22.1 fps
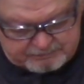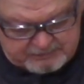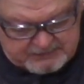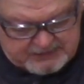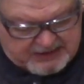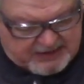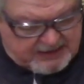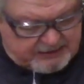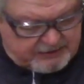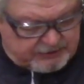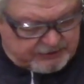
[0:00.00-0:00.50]

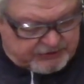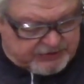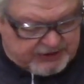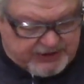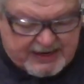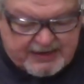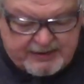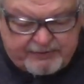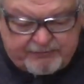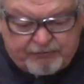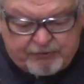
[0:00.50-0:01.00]
Handle's
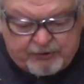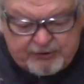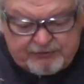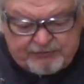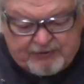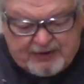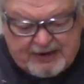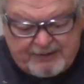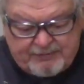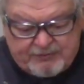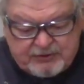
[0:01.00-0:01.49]
down at
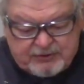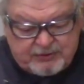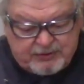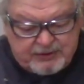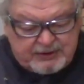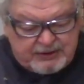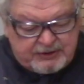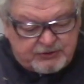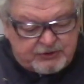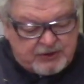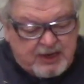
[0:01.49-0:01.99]
45
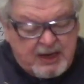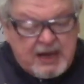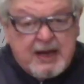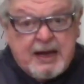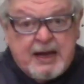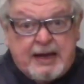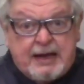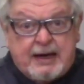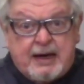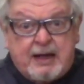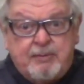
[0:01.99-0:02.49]
degrees,
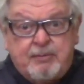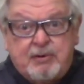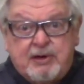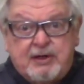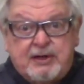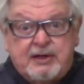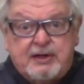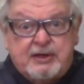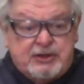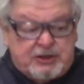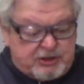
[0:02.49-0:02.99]
and I'm
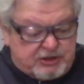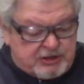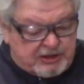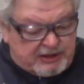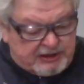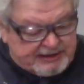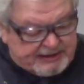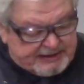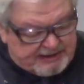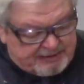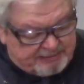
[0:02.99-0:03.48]
literally just
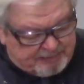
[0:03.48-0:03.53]
leaning